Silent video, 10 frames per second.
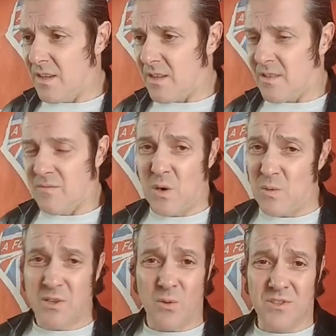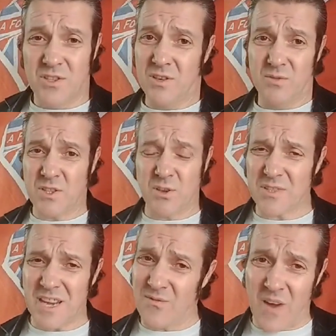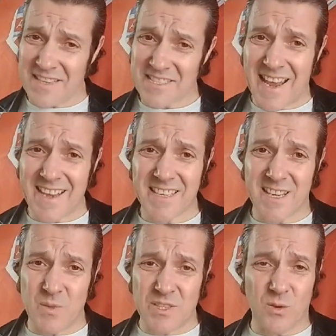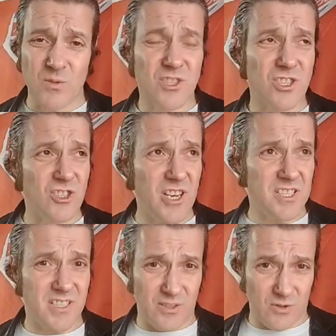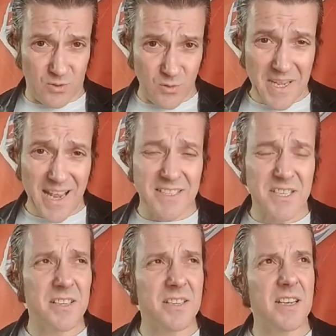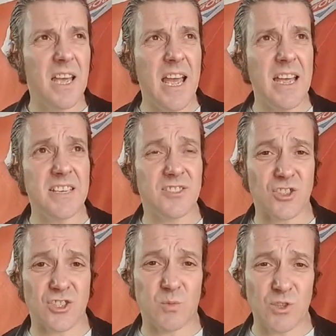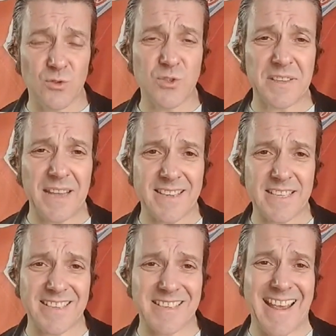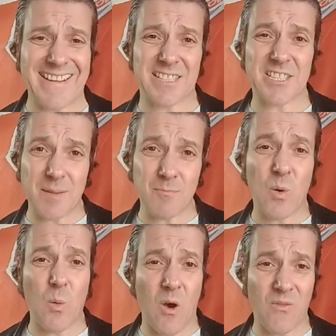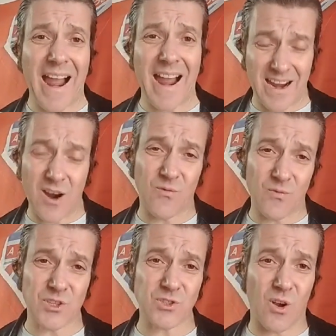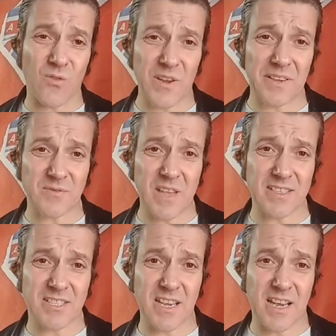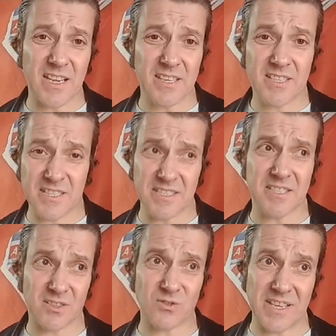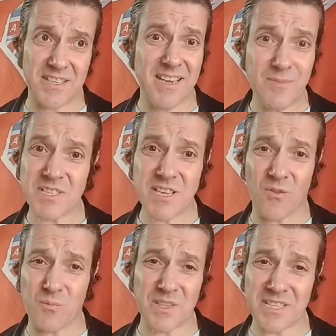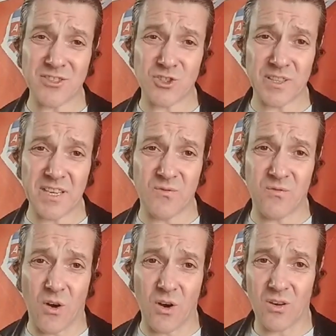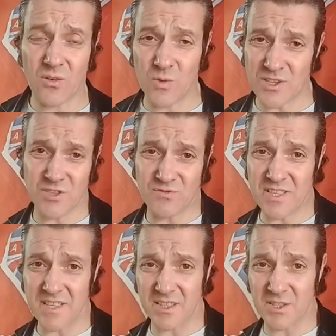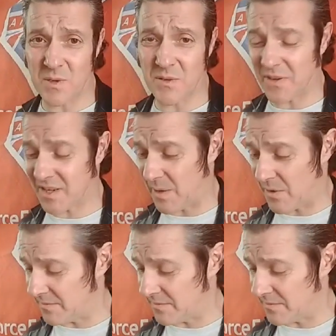But we don't advise that, and we don't suggest that you do that. It's just we're using that as an example of the sort of thing that he's letting himself potentially in for, which is ridiculous when you think about it.